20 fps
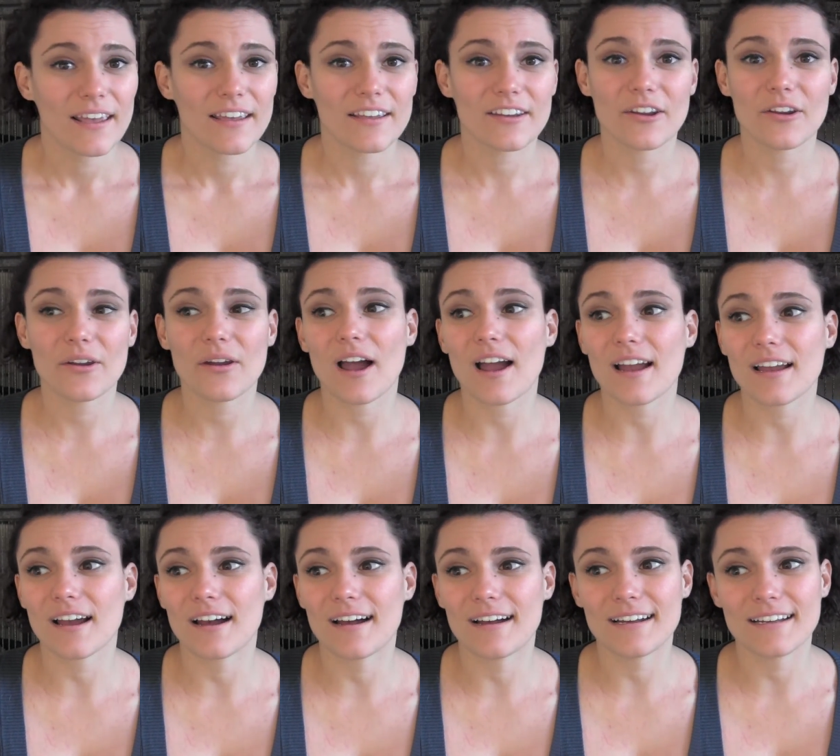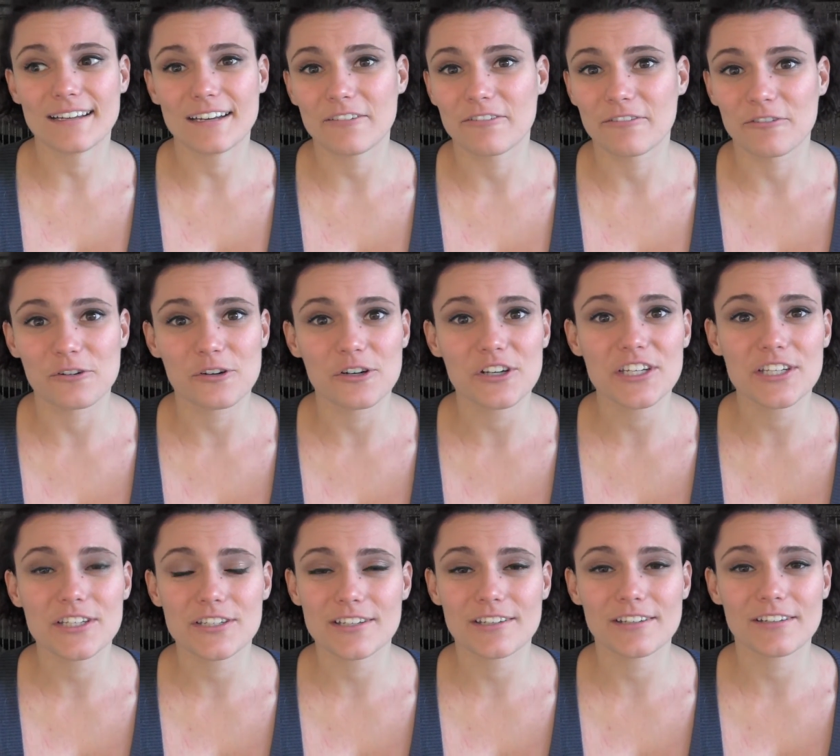You know, I can't afford
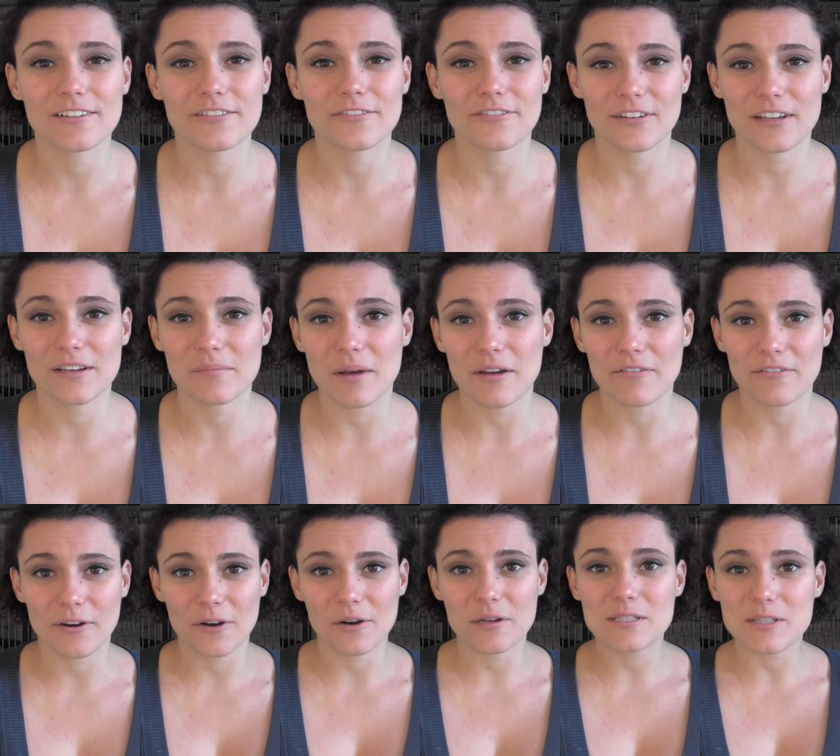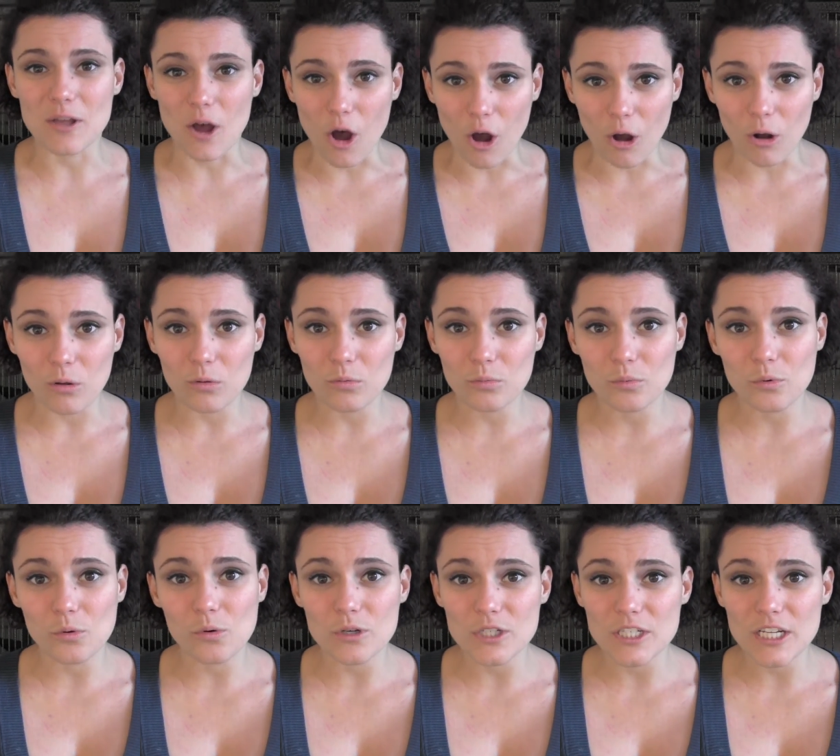to feed my ferrets a whole
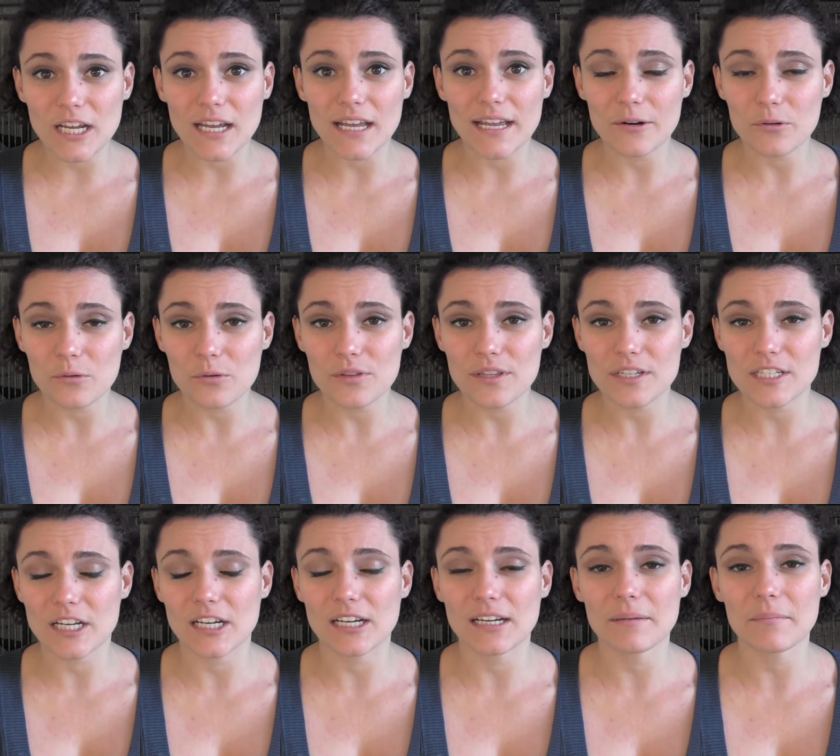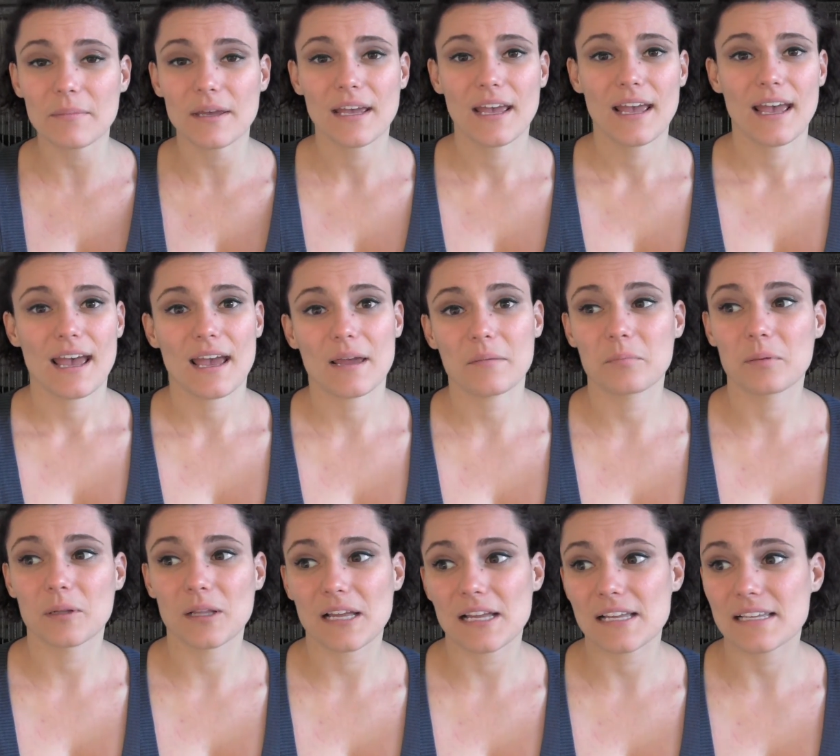raw diet all the time, and
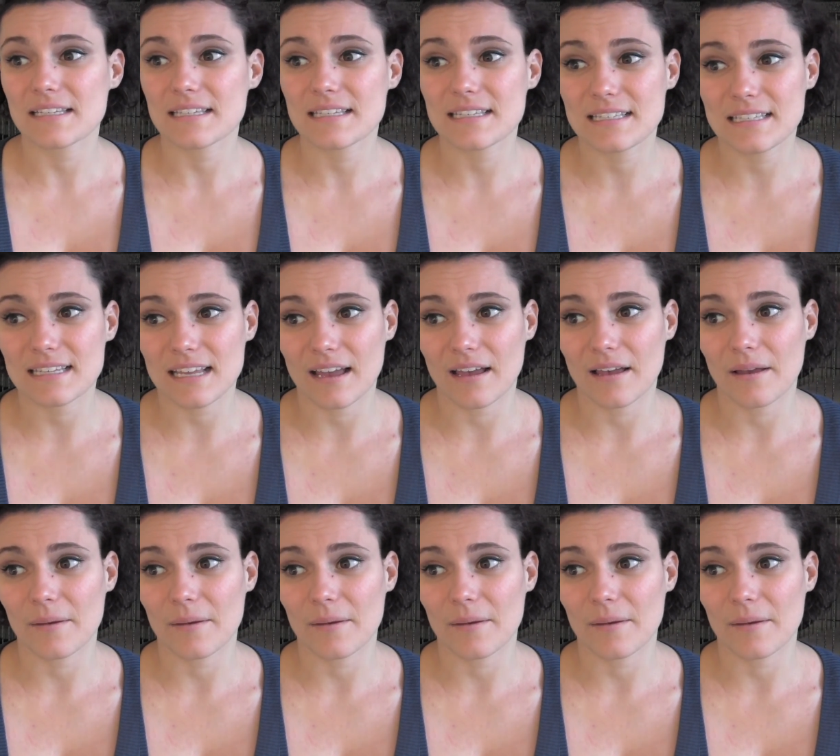plus